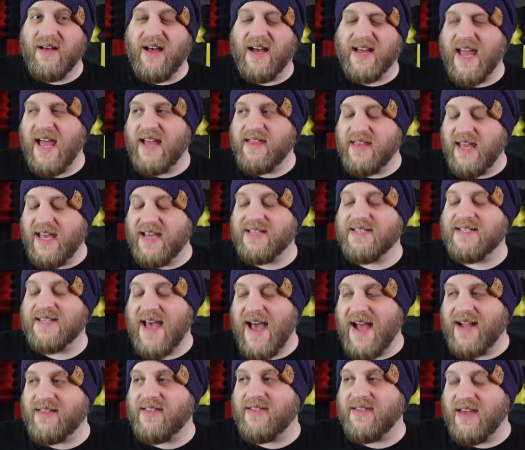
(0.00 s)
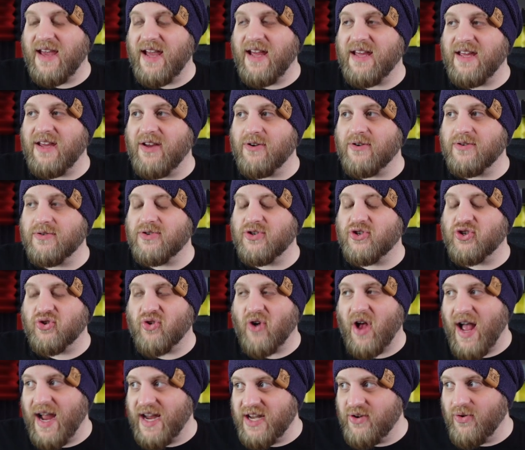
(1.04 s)
Again, the exact thing you're
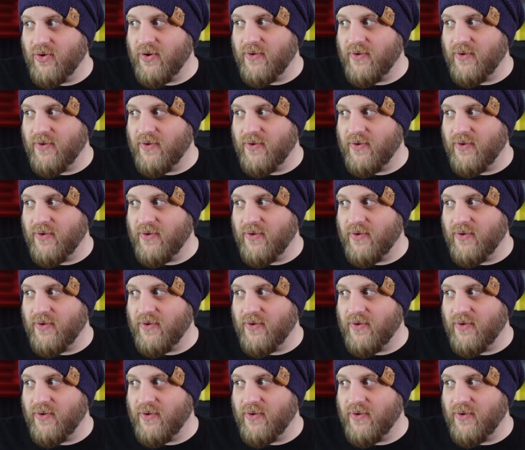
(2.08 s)
trying to